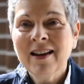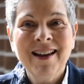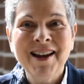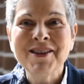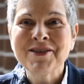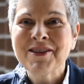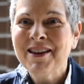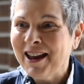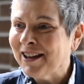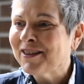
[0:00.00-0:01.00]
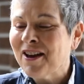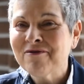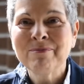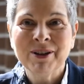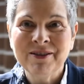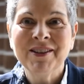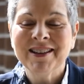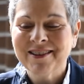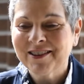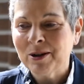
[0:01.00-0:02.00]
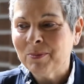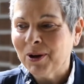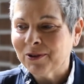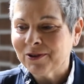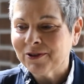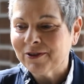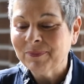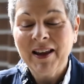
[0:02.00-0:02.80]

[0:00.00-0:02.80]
as have previous composers.